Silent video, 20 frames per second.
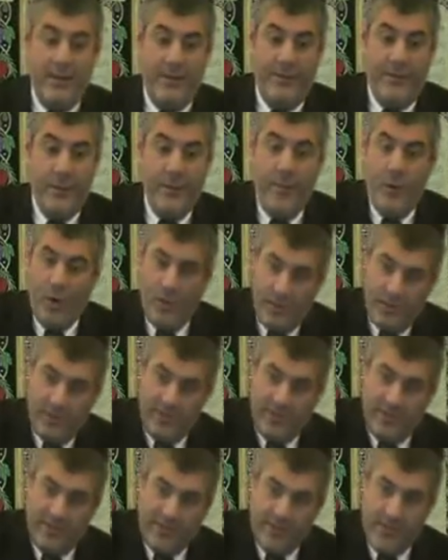If you're born
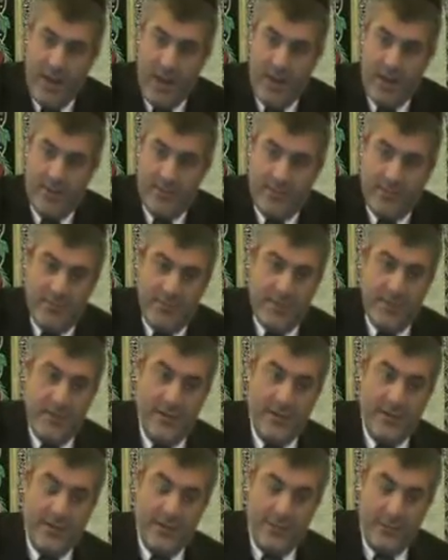in this month,
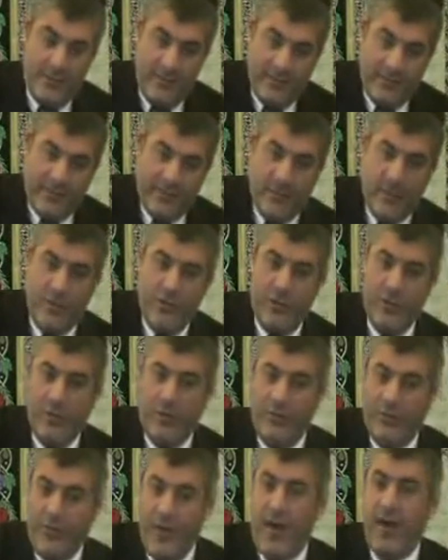so
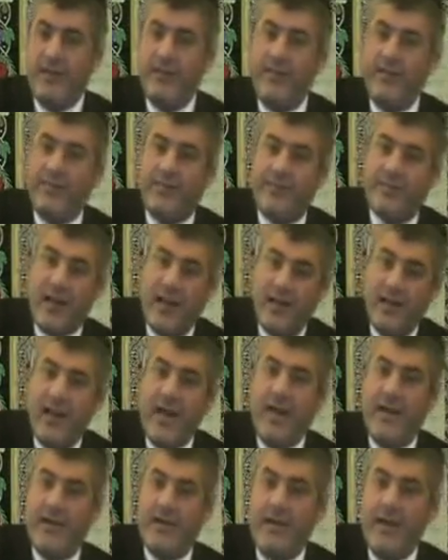your sign is
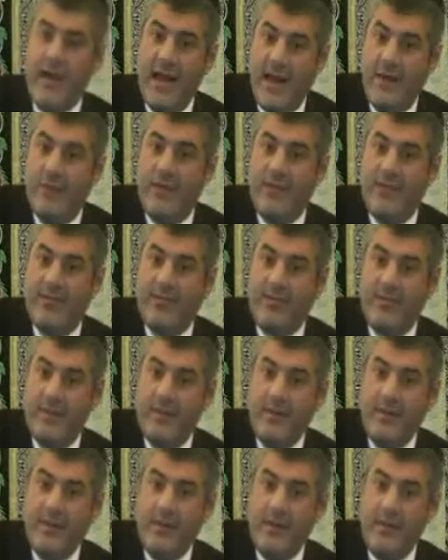Taleh, Aries.
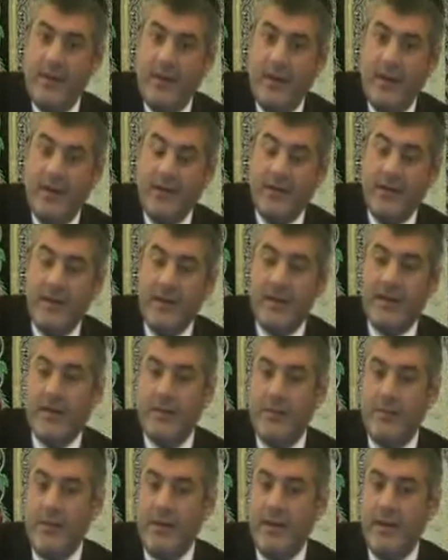And then it
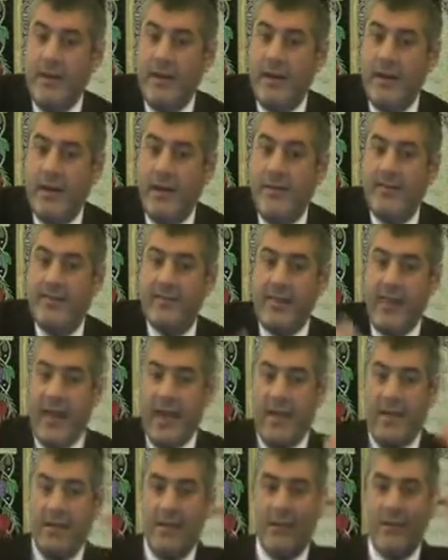could be a
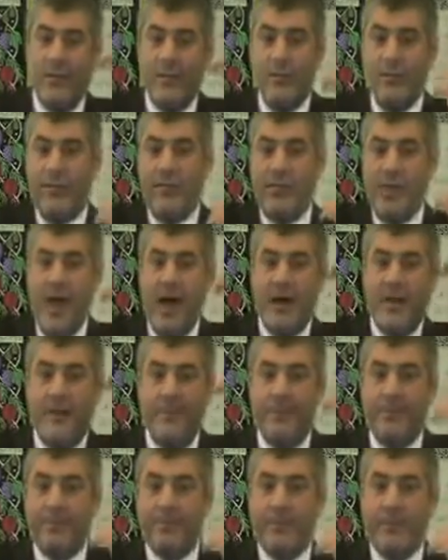scale, you know,
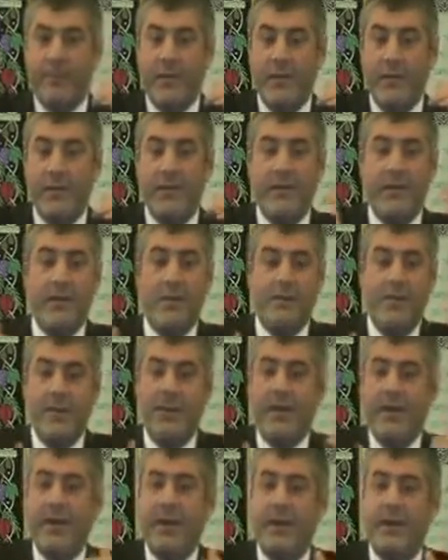Moznaim. Then it can
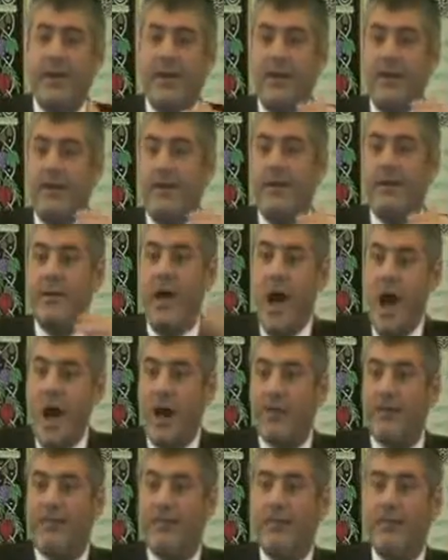be an
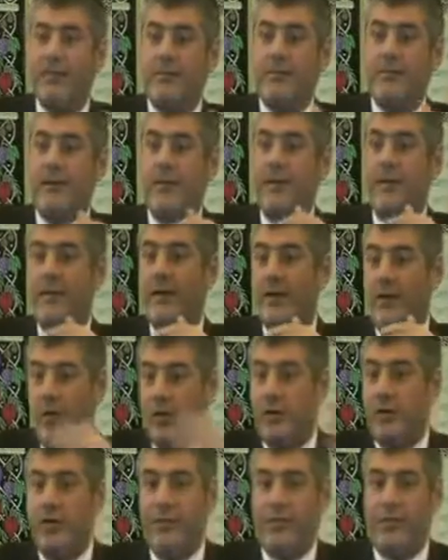ox, it can be
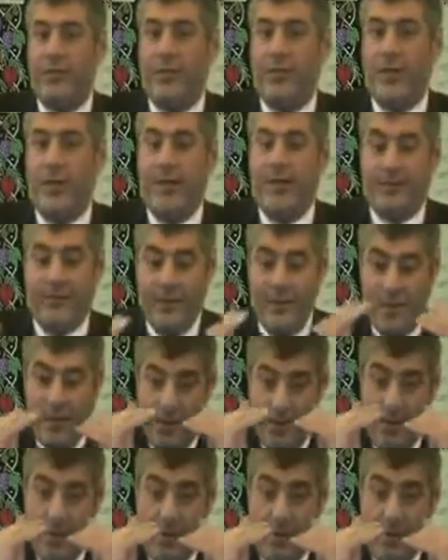all kinds of things.